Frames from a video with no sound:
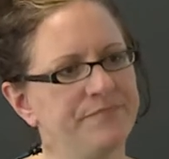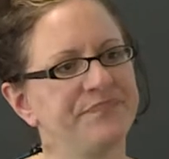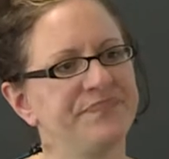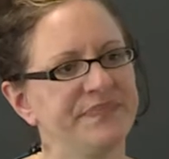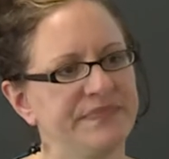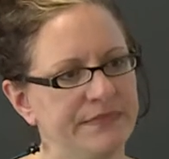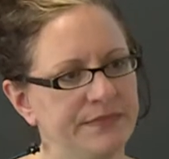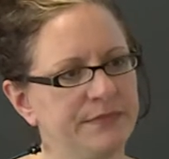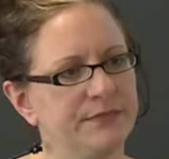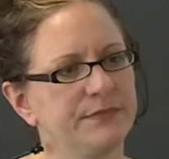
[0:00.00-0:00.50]
in
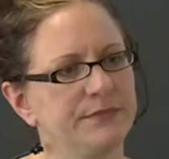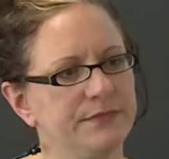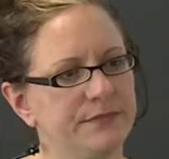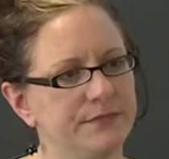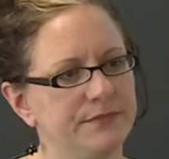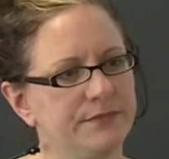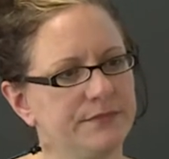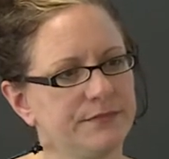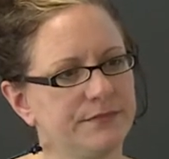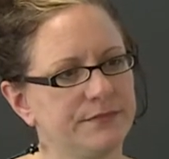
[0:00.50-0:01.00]
these kinds of
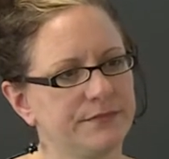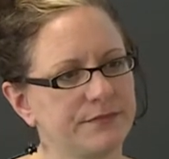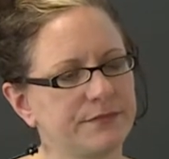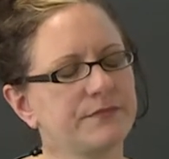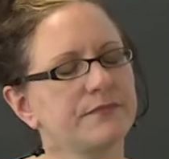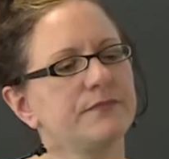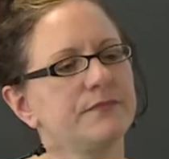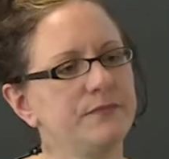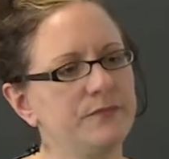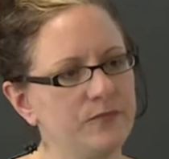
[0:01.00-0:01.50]

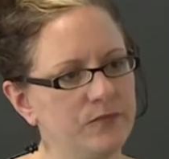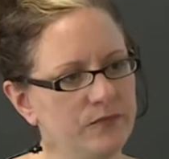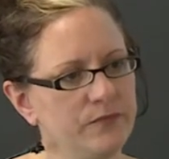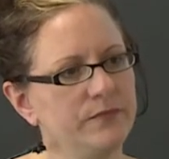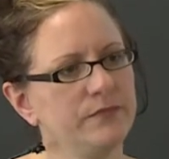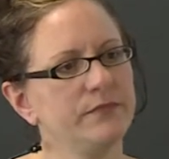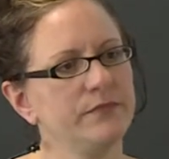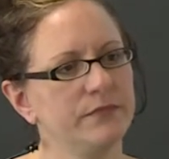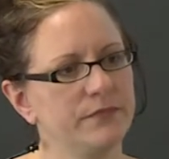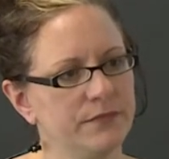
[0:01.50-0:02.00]
programs, that they would
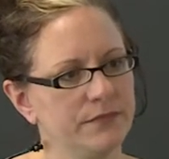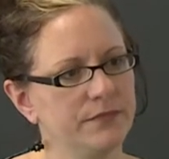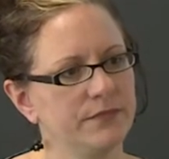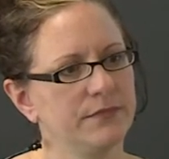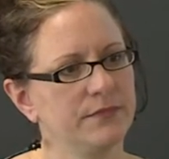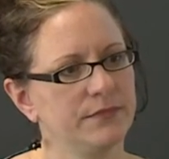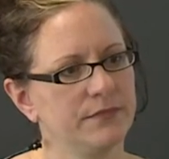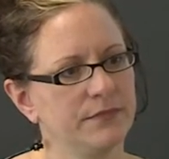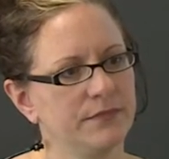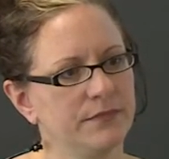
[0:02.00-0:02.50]
maybe
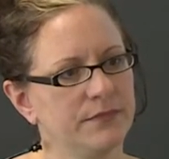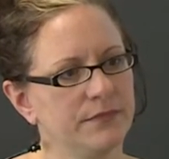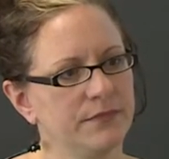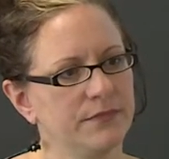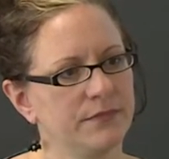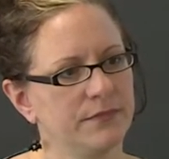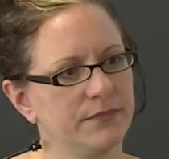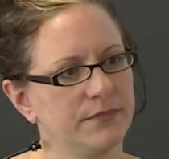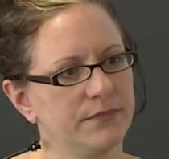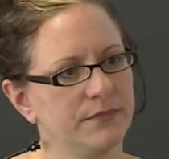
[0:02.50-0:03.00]
have
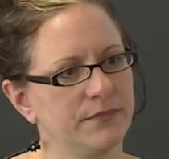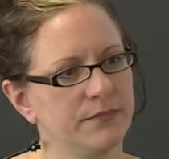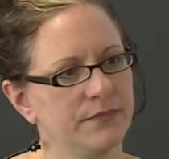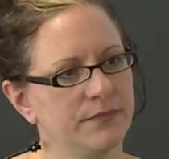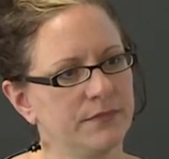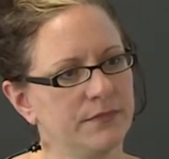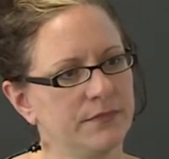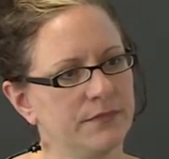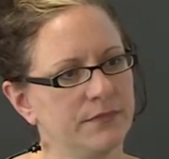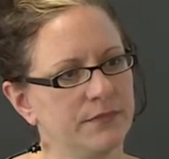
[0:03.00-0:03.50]
a better
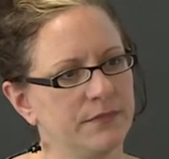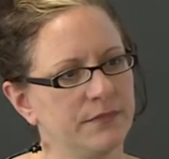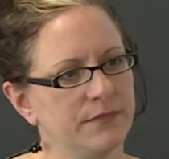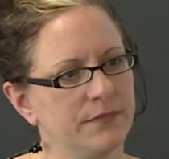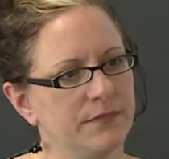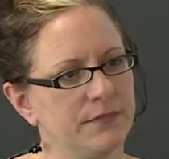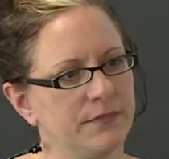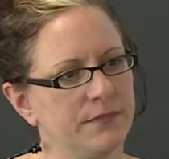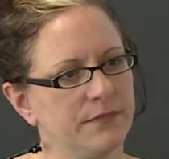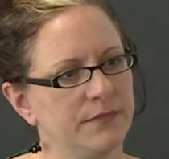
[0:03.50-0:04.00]
sense of
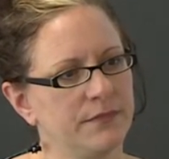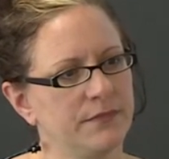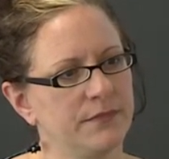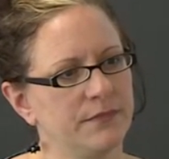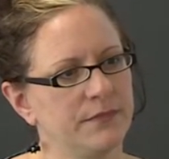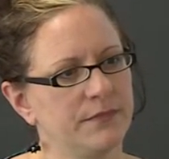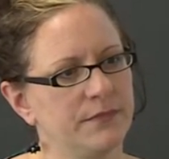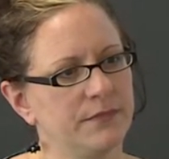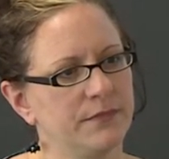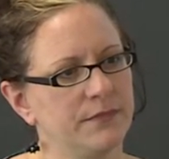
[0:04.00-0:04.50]
positive
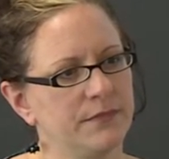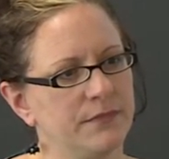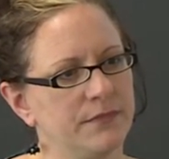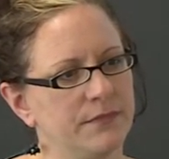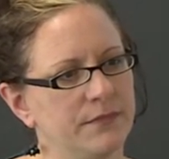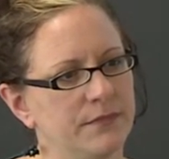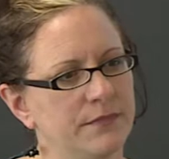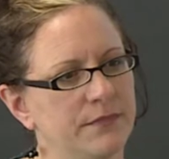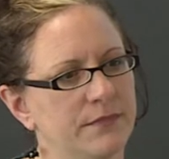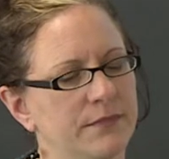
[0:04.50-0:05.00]

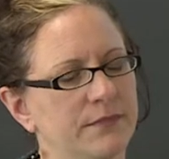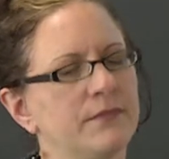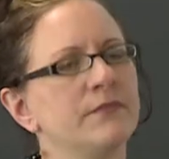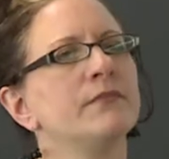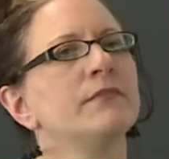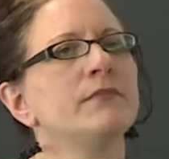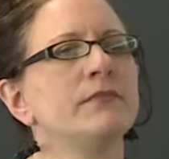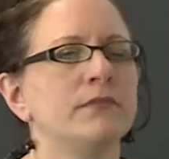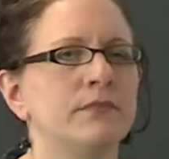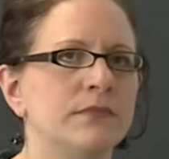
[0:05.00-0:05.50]
identity?
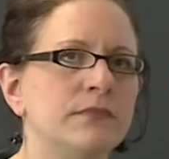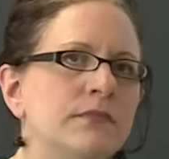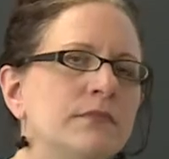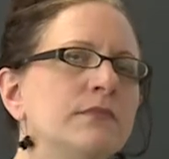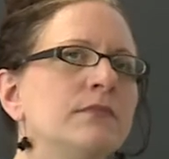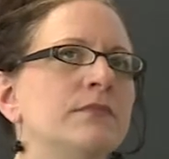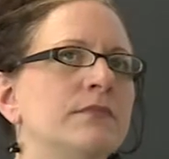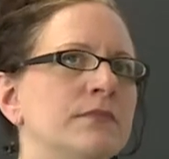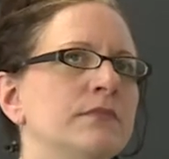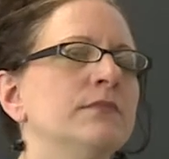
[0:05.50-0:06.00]

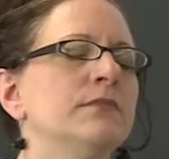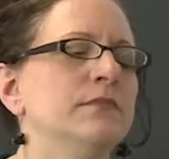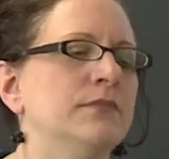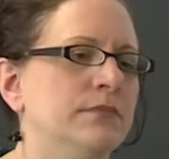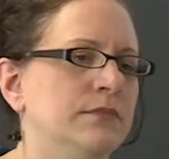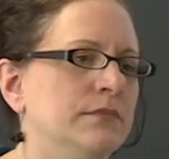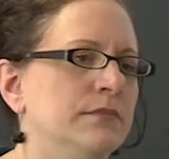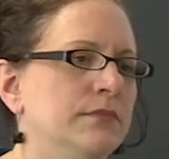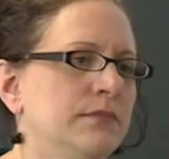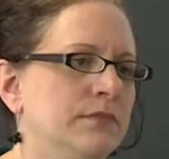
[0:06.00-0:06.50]
Because um, you mentioned
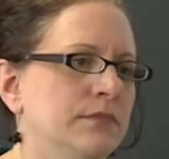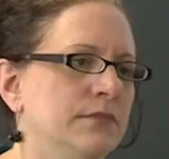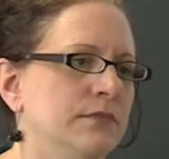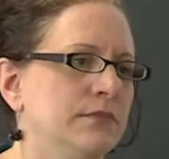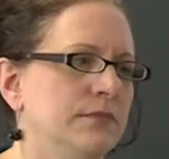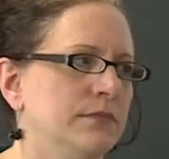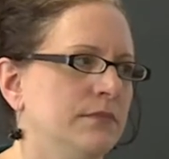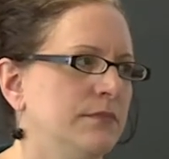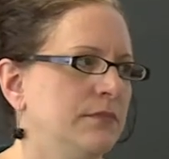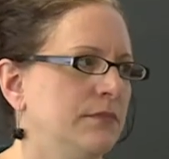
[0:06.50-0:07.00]
that in your
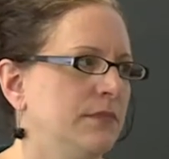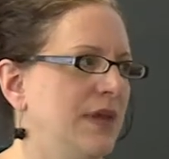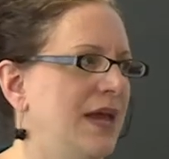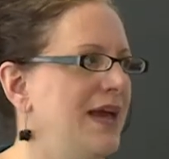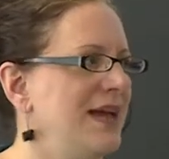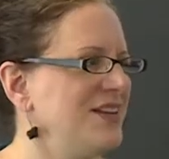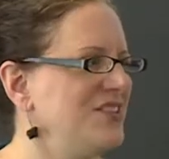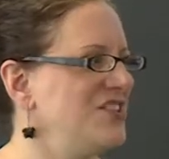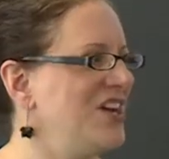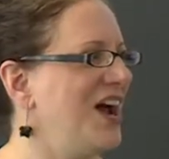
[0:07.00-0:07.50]
study, you
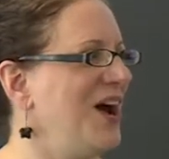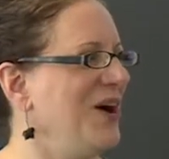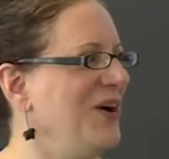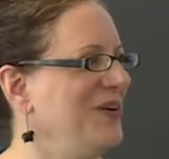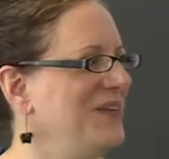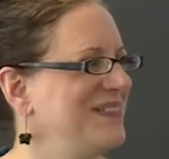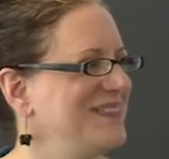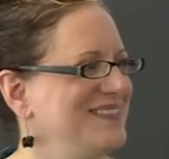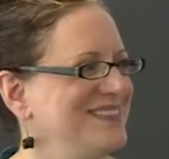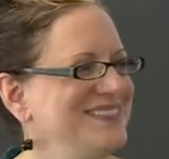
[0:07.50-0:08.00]
didn't think
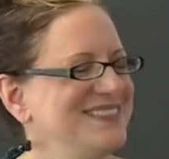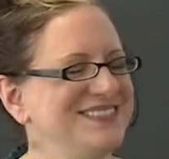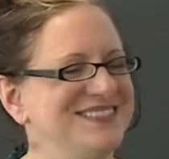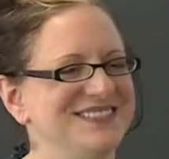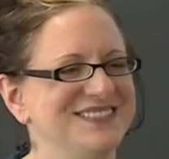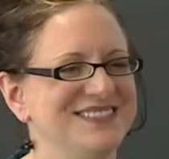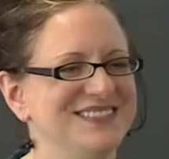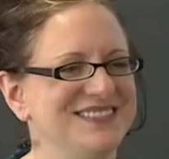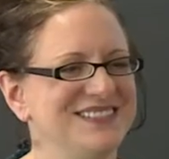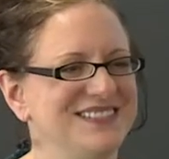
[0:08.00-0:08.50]
they did.
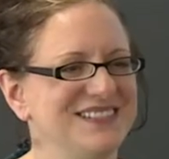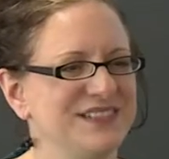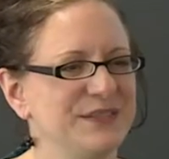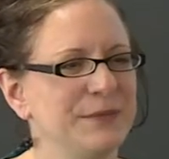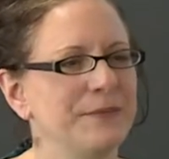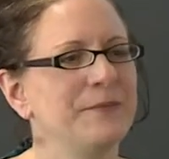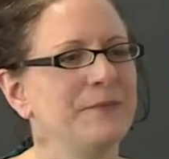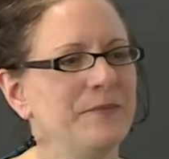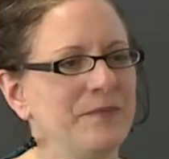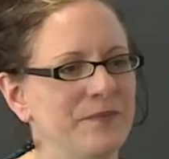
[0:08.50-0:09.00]
And mm -hmm.
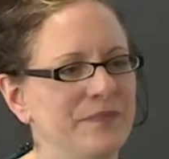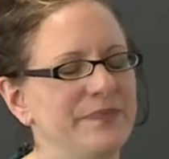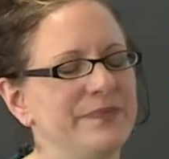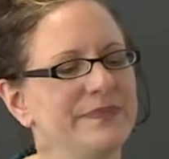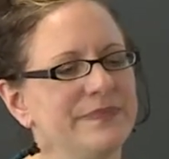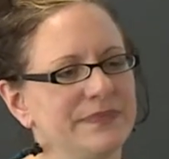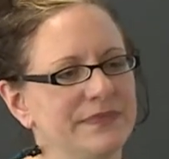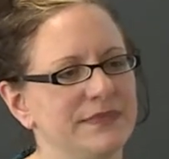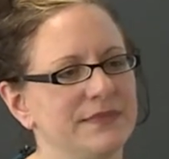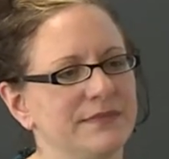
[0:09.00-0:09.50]
I'm mm-hmm.
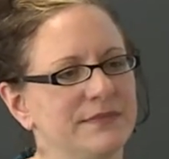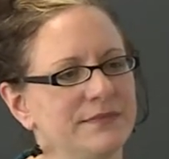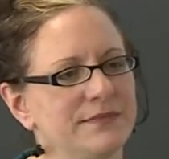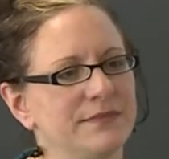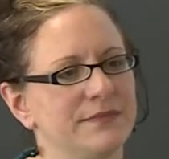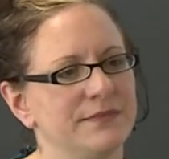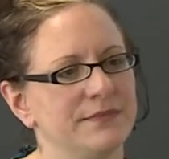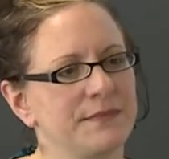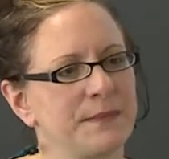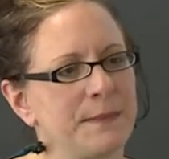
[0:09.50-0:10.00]
wondering if,
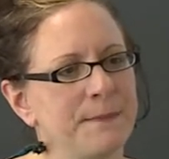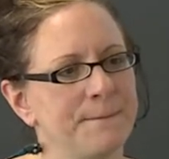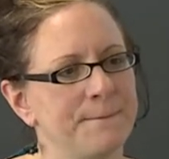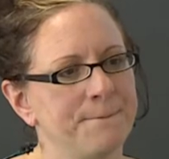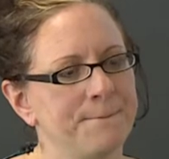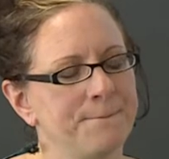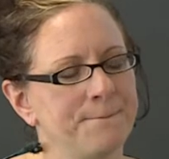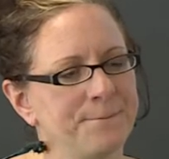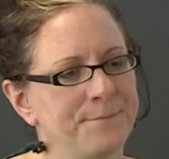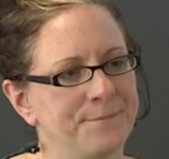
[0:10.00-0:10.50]
if they
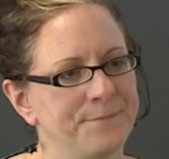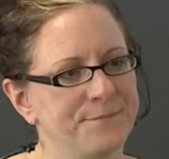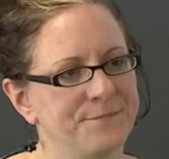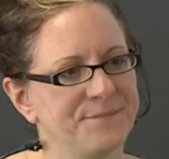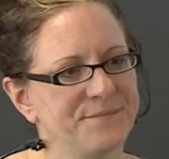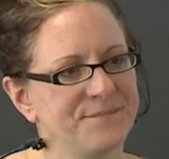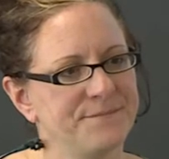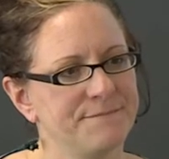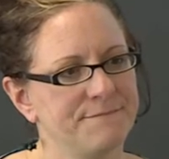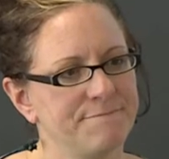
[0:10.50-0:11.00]
were able to
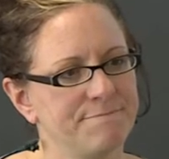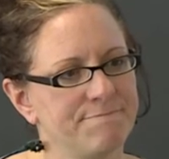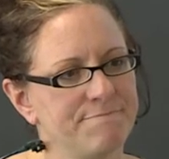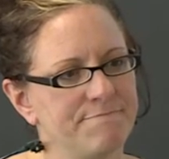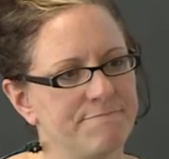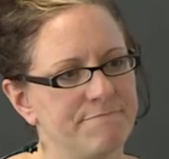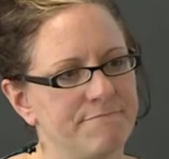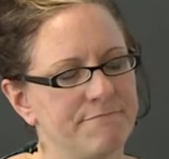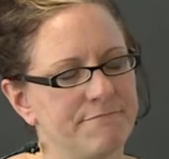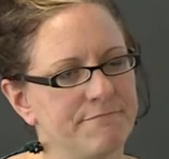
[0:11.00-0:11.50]
do that,
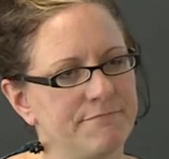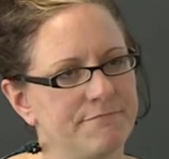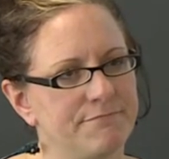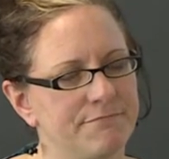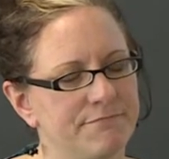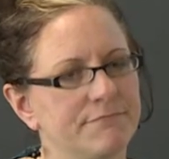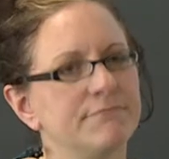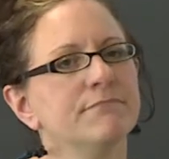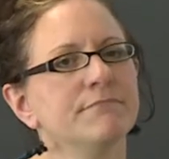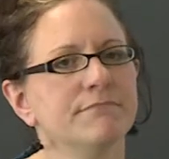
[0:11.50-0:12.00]
that maybe they
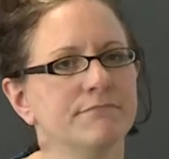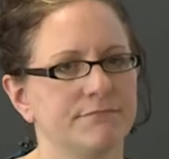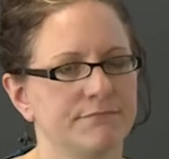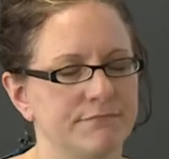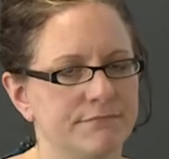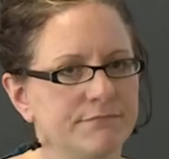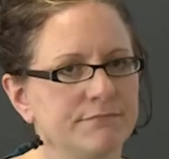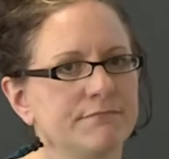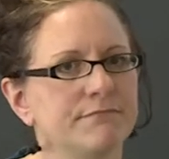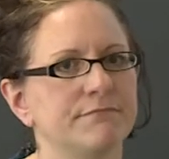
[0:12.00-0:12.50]
would
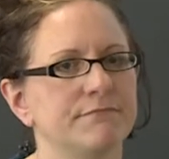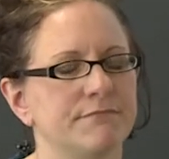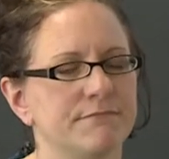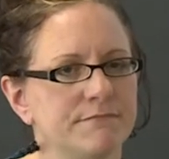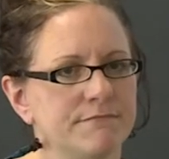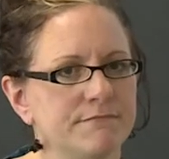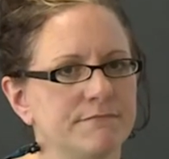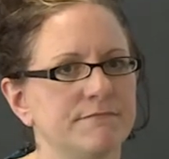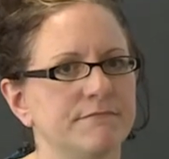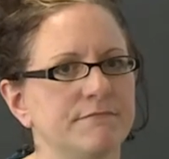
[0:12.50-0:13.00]
see
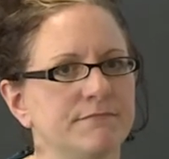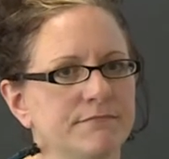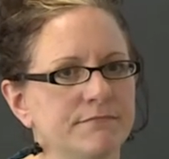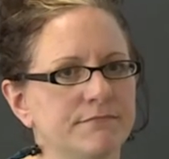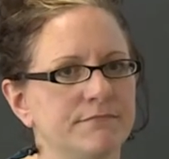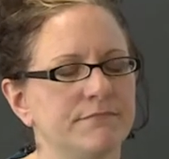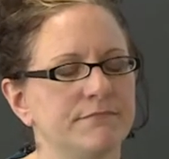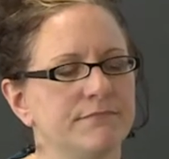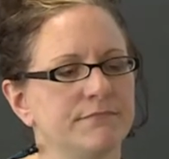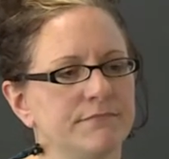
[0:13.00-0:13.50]
their language
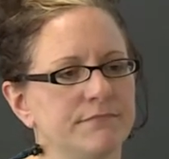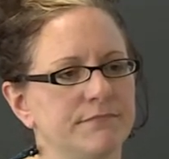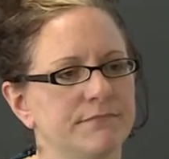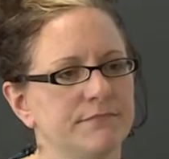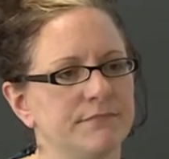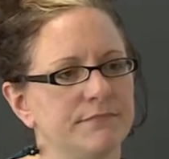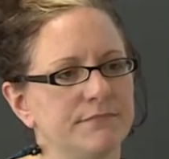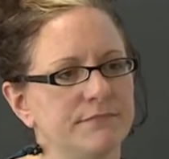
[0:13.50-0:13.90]
practices as